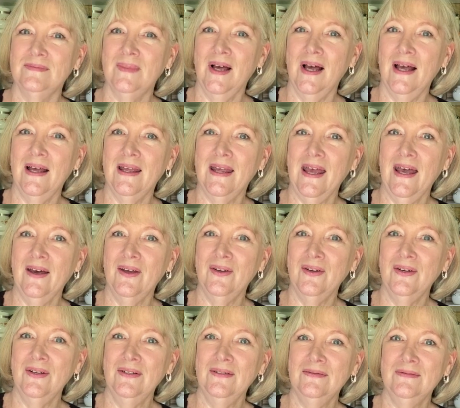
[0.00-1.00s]
I
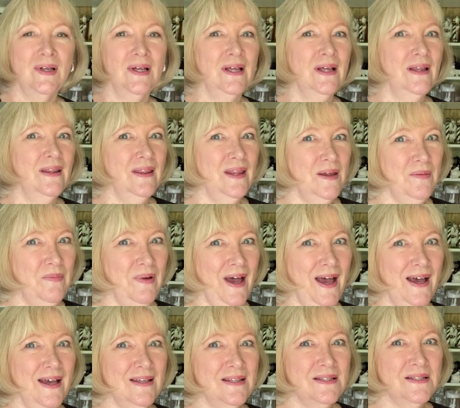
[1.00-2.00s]
countered, they
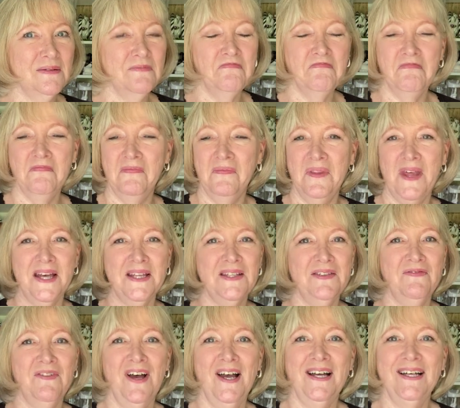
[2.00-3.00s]
passed, that's
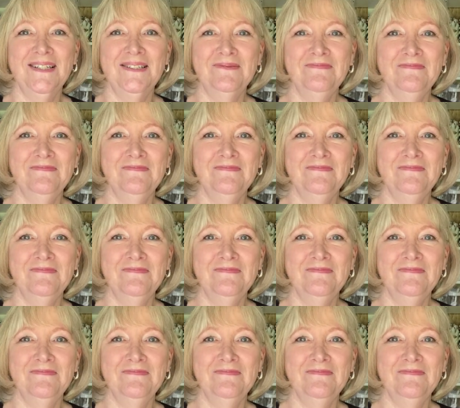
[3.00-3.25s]
fine.